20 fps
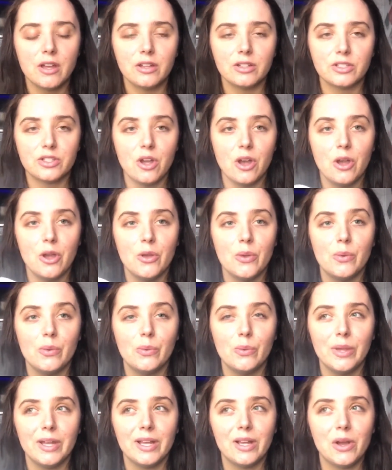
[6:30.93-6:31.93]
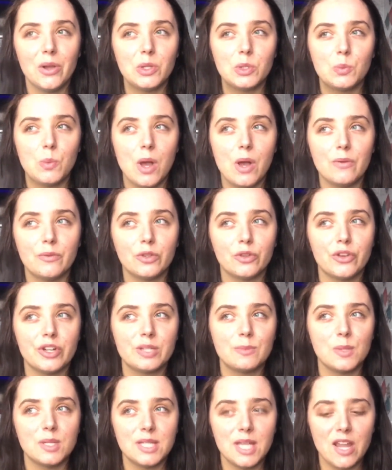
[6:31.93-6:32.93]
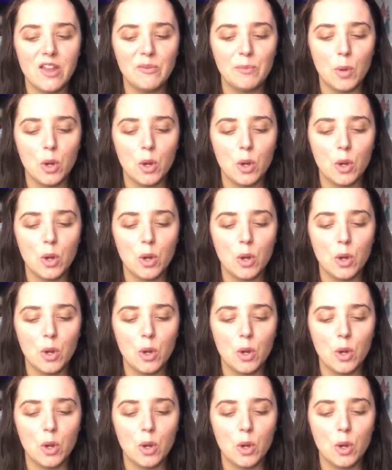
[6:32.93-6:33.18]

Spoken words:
So it goes well with the Christmas Eve